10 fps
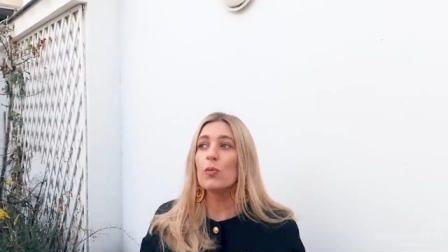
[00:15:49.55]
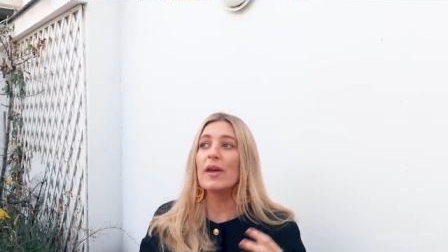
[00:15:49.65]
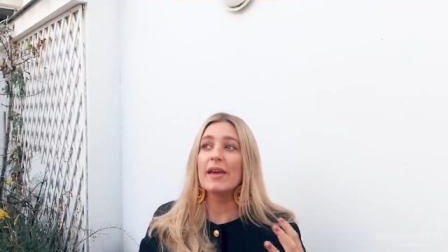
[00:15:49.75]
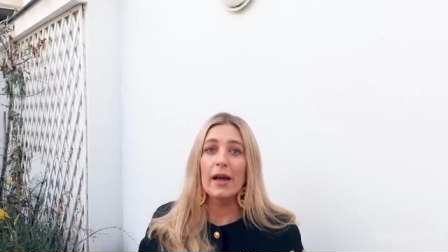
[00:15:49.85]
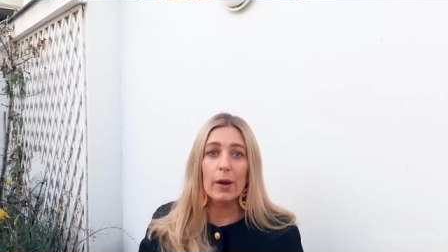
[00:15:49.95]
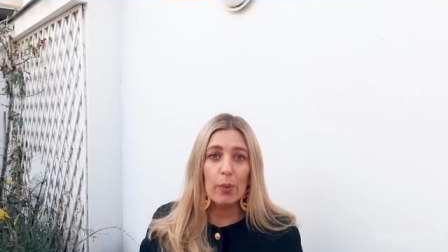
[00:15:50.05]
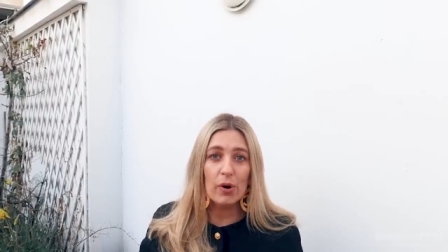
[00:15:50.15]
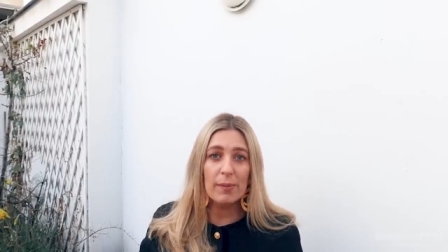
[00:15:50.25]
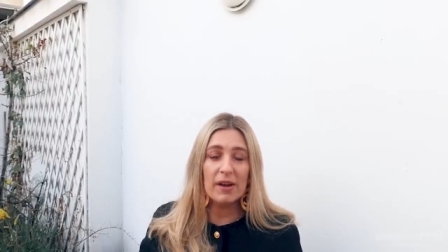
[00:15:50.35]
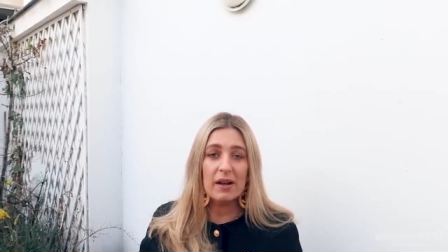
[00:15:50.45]
You may get an
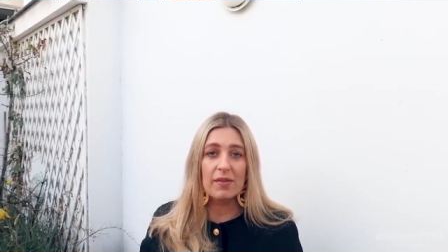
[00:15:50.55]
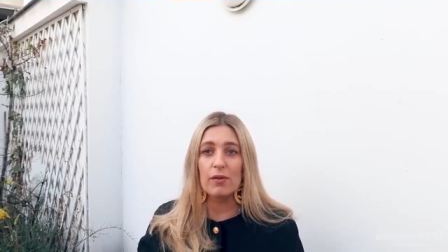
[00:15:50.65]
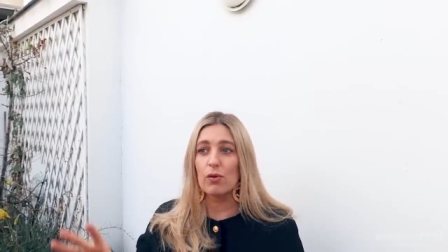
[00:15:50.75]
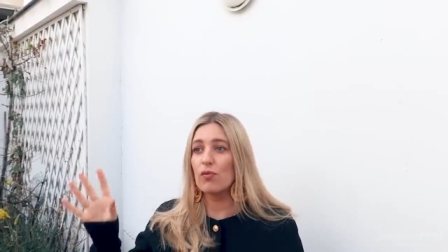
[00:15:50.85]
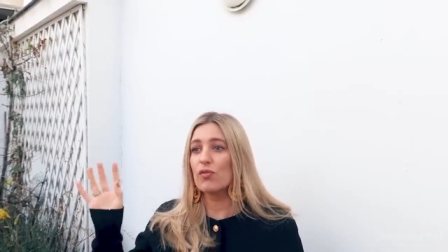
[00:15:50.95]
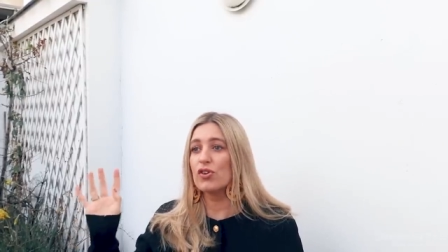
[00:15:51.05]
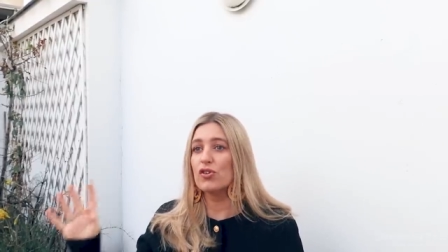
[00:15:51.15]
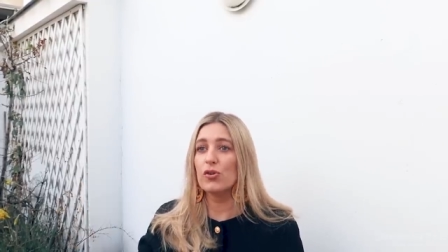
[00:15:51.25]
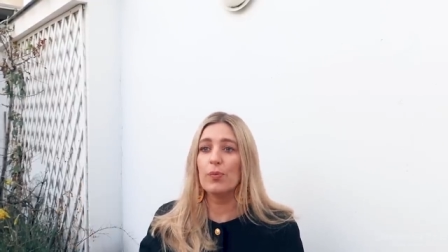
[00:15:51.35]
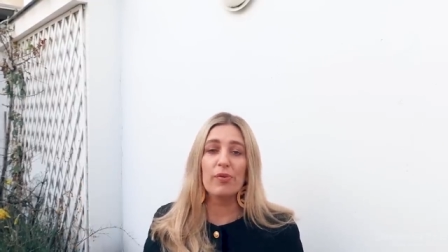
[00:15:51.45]
appointment and they're
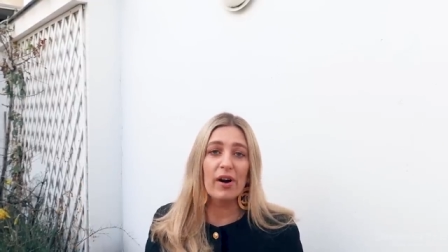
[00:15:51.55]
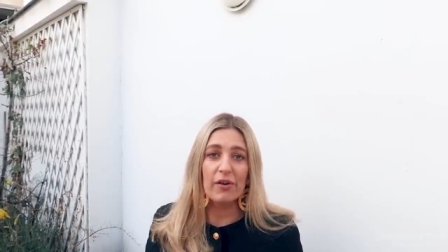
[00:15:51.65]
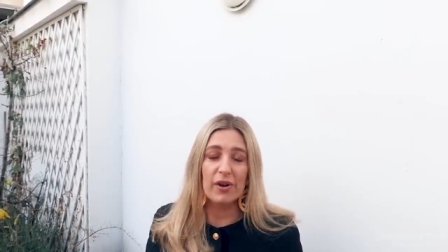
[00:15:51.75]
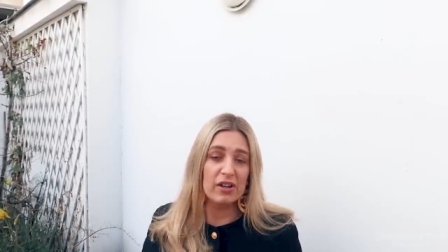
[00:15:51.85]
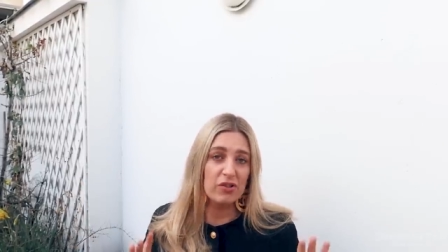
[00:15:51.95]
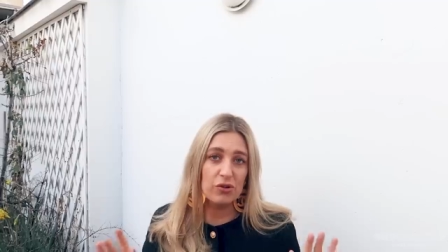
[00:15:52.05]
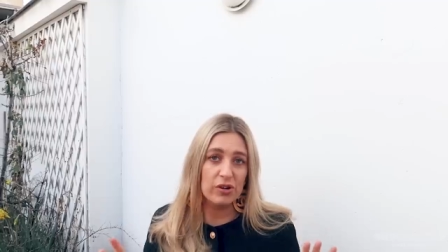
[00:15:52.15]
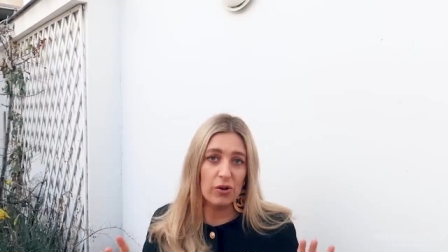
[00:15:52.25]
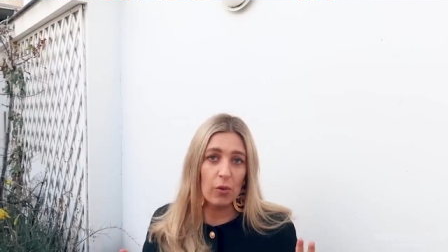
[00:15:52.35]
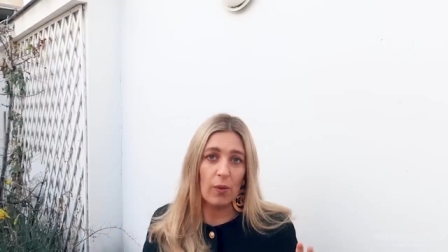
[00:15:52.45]
offering you bright green and you
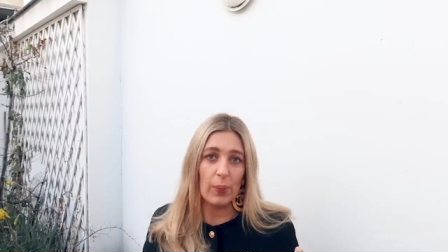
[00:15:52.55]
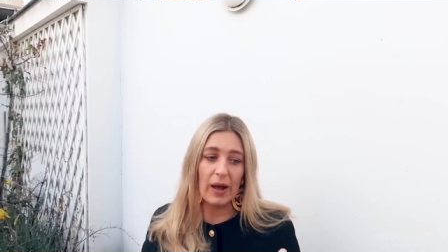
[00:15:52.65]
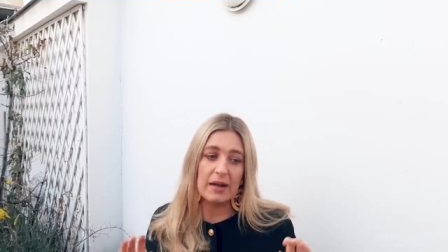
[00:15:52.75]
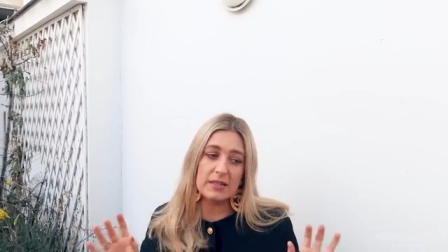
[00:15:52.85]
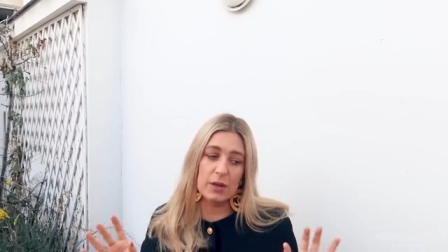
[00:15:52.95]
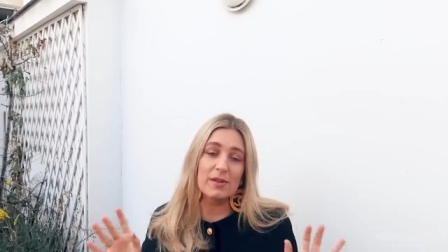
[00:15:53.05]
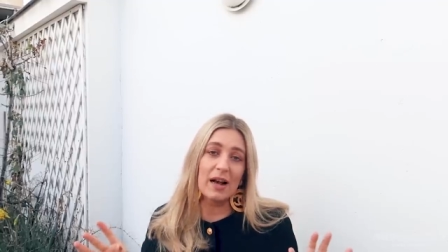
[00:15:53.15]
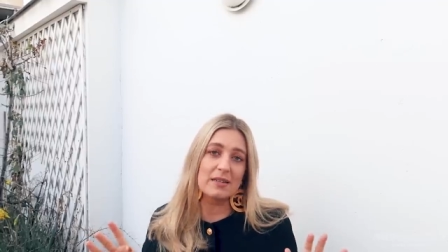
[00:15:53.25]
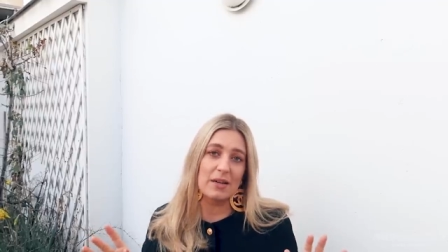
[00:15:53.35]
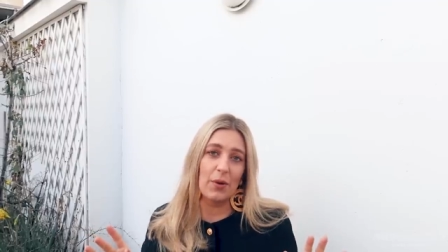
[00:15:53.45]
did not want that. So
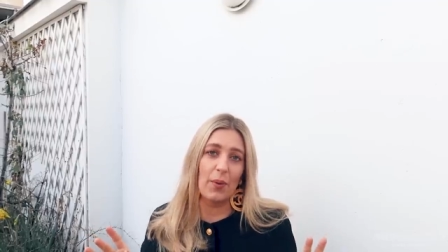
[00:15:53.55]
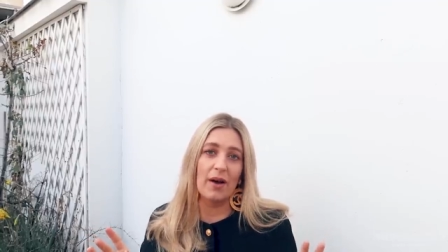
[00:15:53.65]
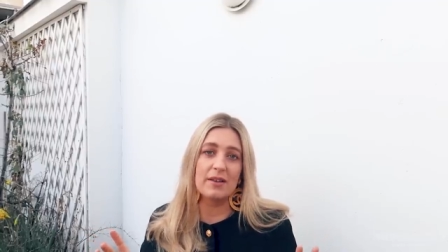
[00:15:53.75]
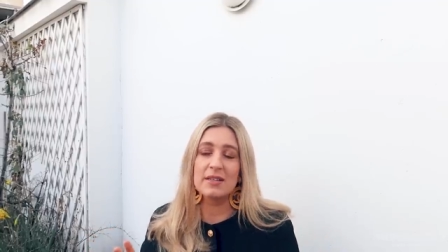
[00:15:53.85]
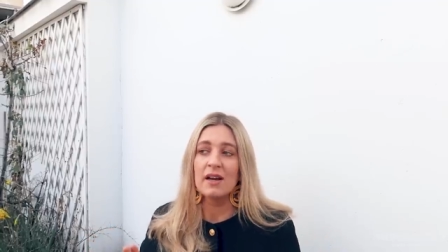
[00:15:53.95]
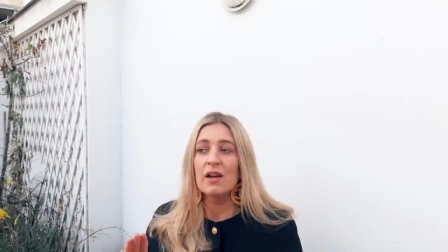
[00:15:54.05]
that's how it works.